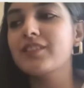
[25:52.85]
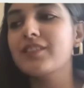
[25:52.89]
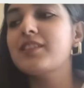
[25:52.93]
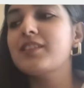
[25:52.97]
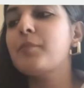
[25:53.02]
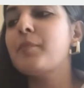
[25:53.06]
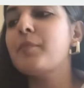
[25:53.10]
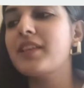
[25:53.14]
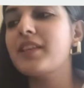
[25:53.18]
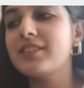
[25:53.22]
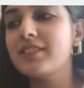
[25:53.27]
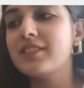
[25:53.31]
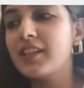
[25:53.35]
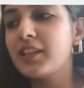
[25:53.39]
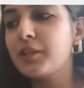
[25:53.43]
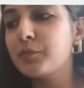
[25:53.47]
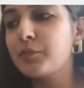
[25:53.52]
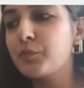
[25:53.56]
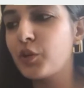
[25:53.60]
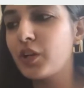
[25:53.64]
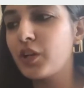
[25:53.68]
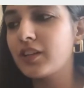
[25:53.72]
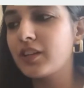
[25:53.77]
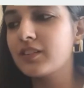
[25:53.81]
Our best-selling
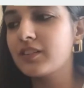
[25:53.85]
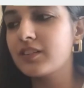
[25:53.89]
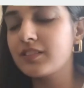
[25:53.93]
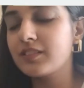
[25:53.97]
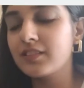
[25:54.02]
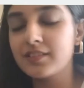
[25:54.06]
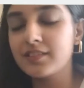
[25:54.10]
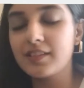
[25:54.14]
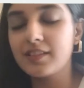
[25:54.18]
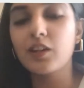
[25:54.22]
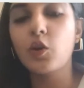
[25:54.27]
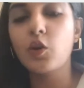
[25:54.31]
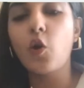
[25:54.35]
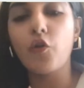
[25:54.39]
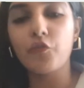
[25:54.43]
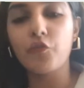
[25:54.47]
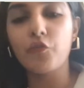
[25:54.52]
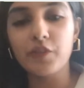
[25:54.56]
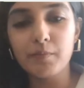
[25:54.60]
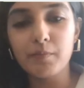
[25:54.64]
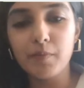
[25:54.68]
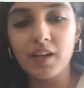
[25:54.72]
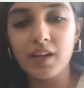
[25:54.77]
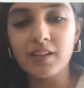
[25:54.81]
products is our coffee
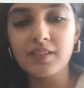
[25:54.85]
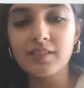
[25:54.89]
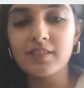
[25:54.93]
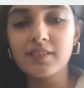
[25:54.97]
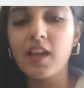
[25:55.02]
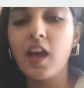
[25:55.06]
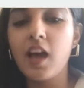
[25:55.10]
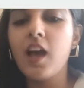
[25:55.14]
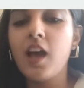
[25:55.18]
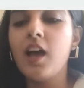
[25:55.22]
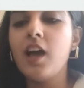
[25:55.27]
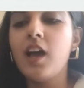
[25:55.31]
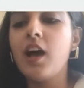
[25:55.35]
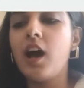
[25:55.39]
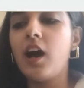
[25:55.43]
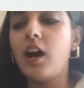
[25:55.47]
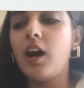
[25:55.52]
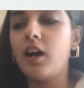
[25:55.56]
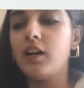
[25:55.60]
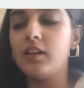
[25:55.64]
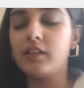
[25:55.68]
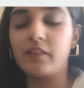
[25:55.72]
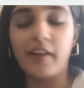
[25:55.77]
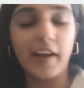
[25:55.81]
mugs.
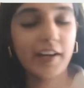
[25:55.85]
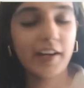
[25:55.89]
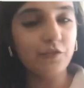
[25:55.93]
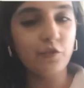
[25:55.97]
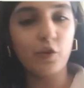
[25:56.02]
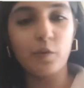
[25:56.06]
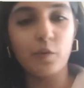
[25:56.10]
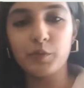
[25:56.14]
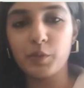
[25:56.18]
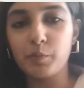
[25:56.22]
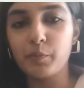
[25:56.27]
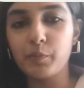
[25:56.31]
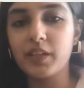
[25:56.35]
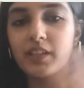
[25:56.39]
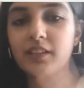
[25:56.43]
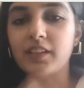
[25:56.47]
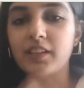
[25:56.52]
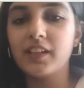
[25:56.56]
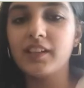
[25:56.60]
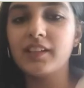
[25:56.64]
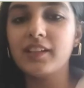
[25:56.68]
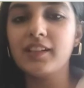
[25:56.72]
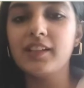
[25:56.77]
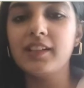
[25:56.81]
Right from the
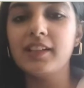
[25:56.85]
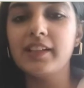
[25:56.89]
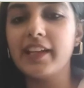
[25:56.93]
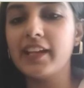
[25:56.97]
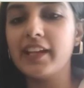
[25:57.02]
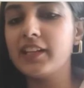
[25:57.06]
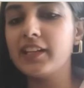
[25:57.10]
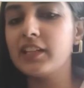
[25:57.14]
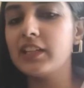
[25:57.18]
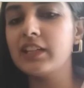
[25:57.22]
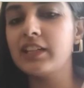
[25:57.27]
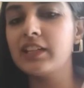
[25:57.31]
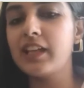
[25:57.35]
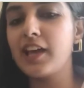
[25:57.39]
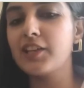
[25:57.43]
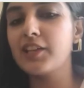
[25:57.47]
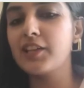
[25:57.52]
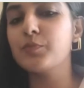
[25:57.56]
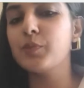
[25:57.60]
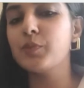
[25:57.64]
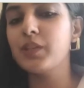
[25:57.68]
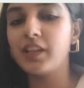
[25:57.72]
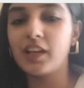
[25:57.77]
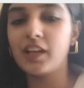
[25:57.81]
beginning till date, it has
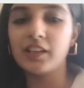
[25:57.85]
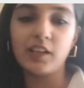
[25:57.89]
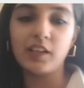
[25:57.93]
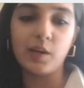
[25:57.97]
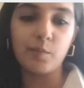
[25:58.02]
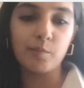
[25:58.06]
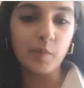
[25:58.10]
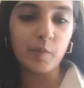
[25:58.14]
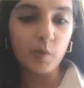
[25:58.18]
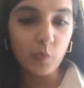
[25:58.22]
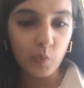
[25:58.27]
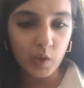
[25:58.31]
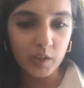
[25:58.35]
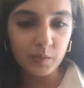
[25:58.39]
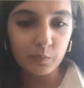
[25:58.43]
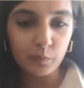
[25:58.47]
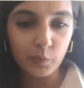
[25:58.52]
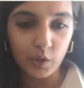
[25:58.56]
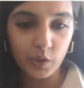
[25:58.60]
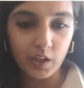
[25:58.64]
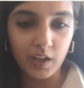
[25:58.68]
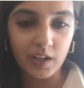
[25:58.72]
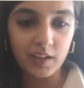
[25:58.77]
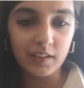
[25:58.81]
been our number one
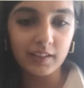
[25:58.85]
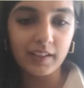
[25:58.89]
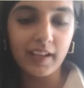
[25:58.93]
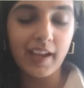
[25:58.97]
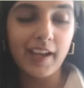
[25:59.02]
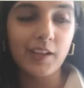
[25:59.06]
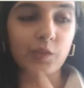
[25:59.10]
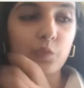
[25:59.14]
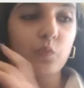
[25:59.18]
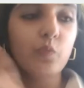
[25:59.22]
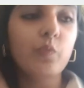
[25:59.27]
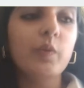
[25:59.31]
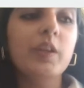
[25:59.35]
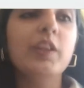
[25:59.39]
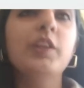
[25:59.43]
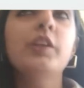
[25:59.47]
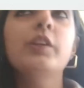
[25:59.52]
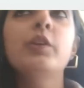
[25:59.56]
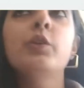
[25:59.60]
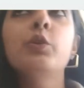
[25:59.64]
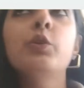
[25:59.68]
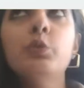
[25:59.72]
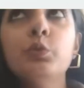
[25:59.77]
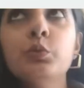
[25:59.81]
product, and we
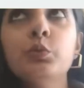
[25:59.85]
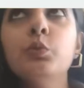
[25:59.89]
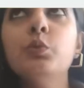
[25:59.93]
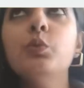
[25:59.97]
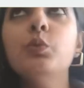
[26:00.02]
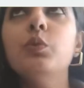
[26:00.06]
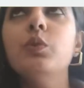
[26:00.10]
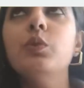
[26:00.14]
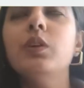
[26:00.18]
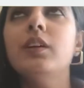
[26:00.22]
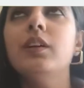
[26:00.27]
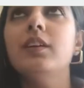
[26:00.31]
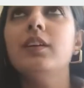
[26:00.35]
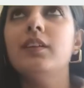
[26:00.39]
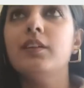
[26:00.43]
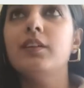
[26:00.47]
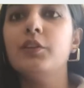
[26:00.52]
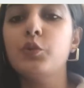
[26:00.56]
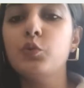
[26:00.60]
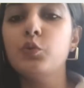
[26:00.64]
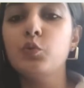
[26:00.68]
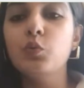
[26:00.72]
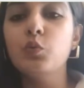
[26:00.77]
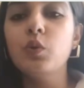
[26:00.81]
do
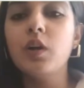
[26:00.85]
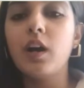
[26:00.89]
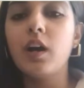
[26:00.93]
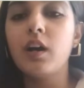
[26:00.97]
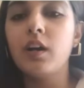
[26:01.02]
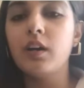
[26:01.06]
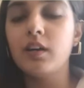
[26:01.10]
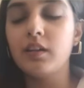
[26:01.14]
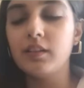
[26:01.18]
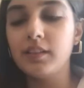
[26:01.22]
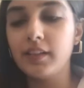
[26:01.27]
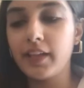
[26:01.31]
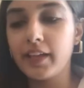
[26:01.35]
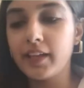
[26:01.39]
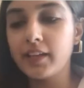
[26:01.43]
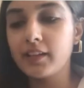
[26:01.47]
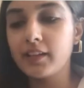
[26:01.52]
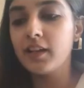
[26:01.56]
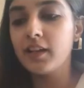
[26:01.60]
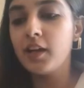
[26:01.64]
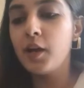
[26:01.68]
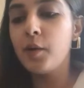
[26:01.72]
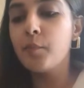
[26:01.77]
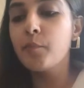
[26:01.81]
like
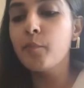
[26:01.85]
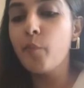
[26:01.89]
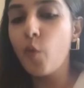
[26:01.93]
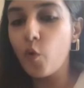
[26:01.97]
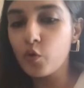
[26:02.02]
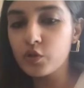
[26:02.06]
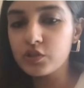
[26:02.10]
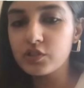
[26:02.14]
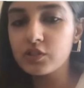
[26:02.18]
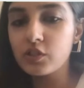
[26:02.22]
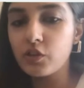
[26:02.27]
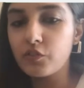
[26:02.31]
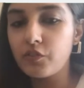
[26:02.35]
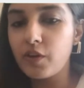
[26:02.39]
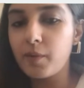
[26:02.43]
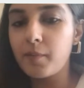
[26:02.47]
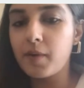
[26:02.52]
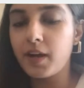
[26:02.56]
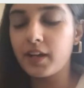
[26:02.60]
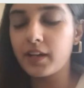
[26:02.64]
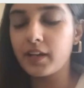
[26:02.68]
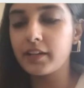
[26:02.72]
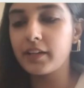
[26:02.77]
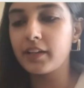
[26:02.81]
most of our
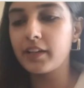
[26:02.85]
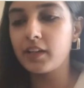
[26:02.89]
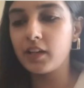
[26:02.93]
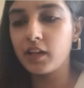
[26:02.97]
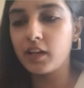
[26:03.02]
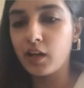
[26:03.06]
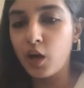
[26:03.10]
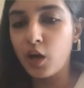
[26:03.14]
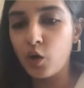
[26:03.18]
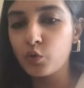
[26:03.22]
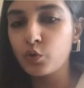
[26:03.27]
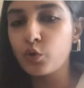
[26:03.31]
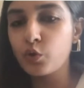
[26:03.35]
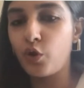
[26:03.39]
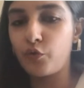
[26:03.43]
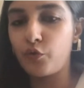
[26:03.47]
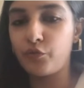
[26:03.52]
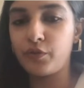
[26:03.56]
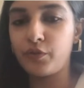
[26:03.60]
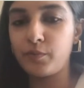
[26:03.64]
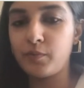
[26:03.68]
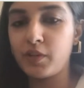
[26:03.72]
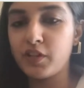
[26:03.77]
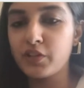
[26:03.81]
marketing around coffee
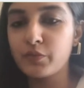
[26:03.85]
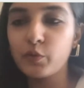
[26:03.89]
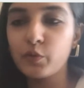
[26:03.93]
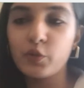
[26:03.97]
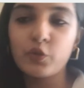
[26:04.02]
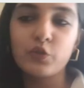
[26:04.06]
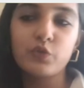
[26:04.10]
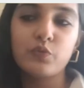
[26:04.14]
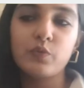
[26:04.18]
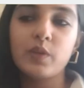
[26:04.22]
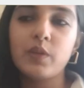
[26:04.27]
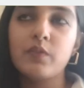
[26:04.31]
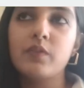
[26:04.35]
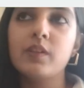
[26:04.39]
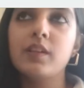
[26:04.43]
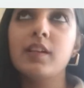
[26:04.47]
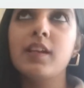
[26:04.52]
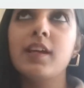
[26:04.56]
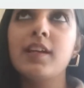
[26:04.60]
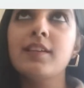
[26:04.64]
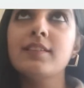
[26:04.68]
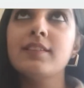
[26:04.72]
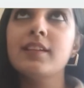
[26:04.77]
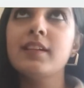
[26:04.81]
mugs, because we have
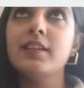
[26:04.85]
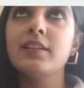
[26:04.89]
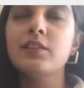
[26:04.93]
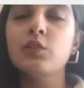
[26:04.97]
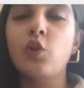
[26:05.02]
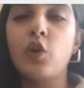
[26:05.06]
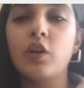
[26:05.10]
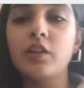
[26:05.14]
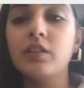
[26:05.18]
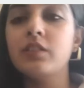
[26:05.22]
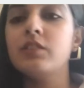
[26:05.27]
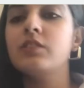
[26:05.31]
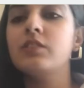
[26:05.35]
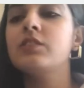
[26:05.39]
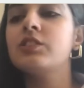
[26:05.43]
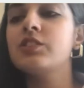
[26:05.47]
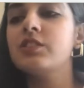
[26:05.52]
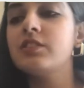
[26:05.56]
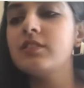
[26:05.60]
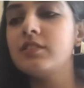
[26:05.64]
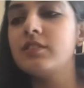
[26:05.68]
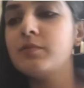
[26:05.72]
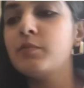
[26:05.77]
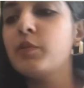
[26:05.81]
realized that not
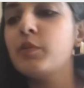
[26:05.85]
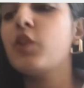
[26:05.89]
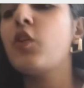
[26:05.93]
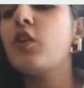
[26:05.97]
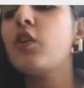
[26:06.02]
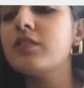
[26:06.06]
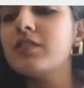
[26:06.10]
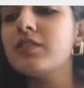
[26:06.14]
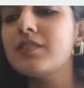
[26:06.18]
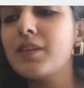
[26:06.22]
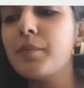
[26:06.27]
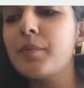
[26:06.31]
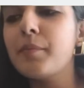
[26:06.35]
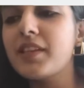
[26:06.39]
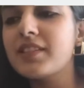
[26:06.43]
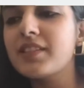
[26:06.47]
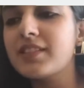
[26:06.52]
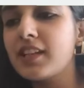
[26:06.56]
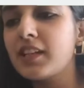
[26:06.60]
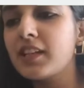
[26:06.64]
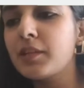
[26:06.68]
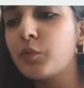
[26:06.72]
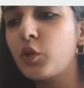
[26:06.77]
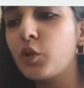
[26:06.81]
just because it's a
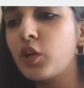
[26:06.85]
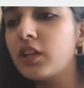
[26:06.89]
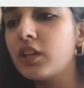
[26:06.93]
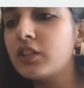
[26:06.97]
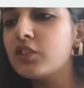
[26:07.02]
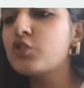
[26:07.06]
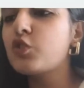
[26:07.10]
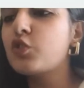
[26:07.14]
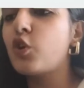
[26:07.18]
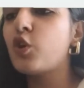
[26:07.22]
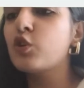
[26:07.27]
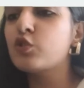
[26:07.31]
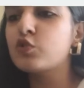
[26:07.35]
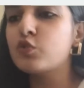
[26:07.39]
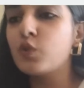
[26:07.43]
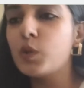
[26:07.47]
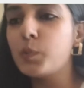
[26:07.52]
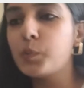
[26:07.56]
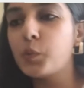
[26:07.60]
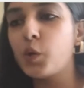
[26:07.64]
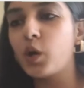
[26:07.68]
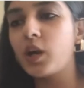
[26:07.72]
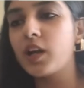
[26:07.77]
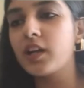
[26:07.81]
best-selling product, it's also a
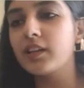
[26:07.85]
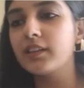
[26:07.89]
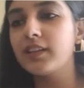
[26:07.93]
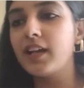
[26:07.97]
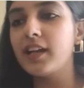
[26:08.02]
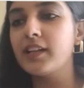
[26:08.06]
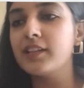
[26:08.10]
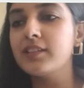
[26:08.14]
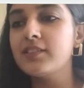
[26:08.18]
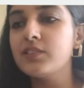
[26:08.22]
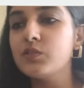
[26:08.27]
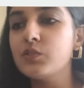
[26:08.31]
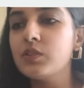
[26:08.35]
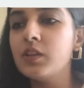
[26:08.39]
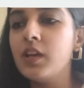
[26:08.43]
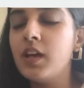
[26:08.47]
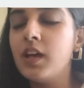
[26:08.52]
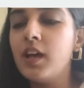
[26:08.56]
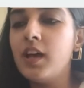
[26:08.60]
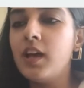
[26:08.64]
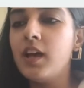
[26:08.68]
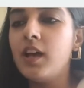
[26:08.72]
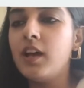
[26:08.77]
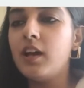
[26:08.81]
product that is
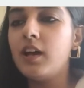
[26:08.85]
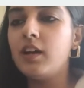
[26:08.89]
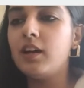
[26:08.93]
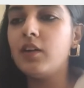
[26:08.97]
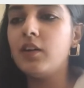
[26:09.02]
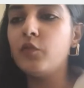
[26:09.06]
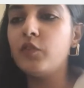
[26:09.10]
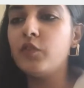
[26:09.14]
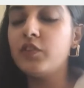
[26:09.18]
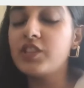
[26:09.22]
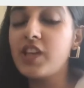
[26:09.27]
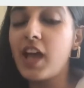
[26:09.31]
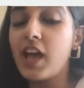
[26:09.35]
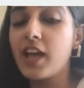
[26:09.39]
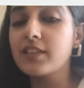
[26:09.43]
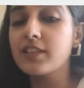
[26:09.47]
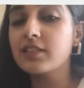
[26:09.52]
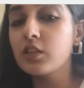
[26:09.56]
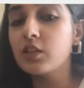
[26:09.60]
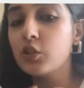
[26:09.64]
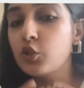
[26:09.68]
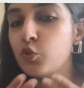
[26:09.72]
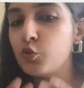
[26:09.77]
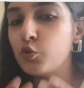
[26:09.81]
which has a
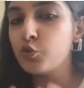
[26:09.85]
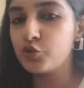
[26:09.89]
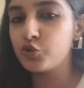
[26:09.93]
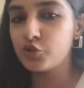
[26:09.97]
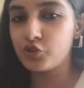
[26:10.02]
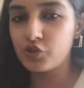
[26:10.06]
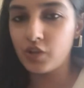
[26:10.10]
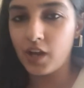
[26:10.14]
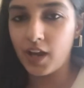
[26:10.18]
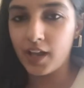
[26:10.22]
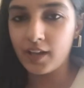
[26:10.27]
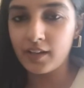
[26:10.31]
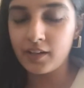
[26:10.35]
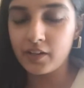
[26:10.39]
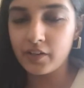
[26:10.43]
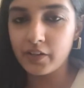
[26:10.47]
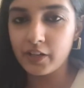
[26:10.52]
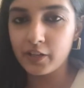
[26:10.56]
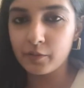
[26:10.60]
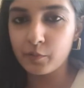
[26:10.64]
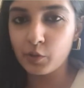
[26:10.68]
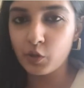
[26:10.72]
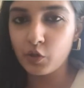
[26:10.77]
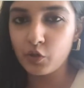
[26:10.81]
huge trial
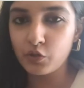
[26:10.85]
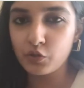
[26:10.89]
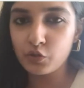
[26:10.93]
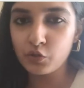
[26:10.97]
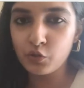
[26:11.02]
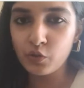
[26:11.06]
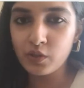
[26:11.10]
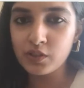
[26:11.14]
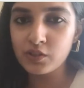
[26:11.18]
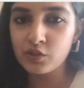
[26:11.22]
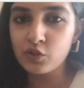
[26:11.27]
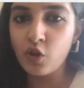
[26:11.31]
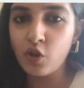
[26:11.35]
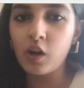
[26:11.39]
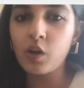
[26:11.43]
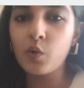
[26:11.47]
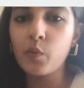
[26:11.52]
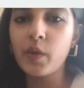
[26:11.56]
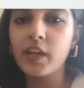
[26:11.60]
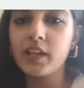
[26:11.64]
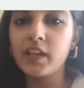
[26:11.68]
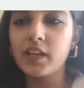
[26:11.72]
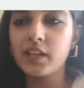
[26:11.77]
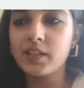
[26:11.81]
rate, because it's not a
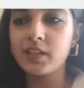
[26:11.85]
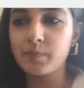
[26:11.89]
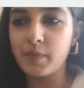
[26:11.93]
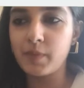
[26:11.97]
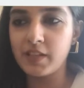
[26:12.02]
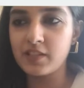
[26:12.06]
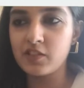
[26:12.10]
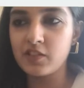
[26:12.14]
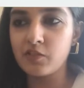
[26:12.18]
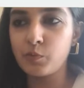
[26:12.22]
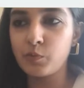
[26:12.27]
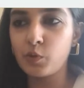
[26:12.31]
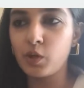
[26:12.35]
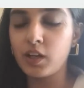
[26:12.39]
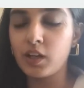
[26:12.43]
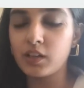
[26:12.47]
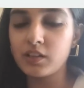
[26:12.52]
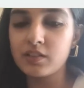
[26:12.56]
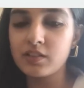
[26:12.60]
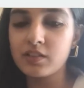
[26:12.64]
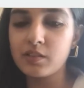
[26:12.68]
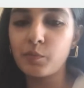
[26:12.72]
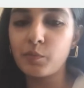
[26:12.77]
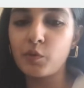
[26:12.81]
very expensive product.
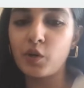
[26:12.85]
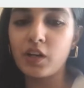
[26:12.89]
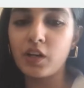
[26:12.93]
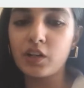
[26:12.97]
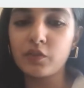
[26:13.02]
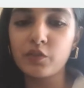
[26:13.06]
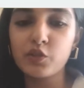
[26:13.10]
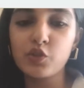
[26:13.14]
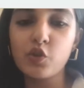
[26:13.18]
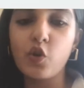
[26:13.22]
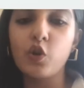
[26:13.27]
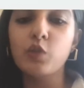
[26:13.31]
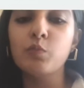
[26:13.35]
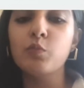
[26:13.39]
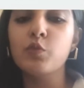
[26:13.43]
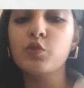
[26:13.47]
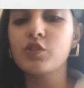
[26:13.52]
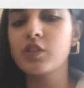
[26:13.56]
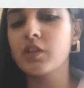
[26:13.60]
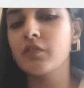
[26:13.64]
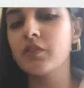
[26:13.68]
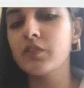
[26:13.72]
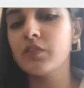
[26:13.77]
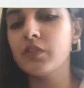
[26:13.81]
It's a product which almost
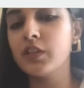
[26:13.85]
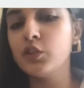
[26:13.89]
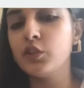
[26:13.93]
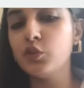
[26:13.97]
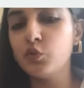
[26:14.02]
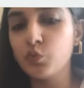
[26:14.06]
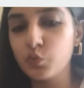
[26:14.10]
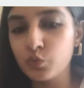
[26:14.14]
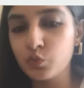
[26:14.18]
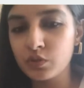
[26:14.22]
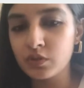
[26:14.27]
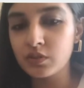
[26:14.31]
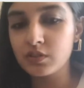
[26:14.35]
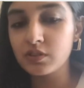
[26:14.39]
everyone uses.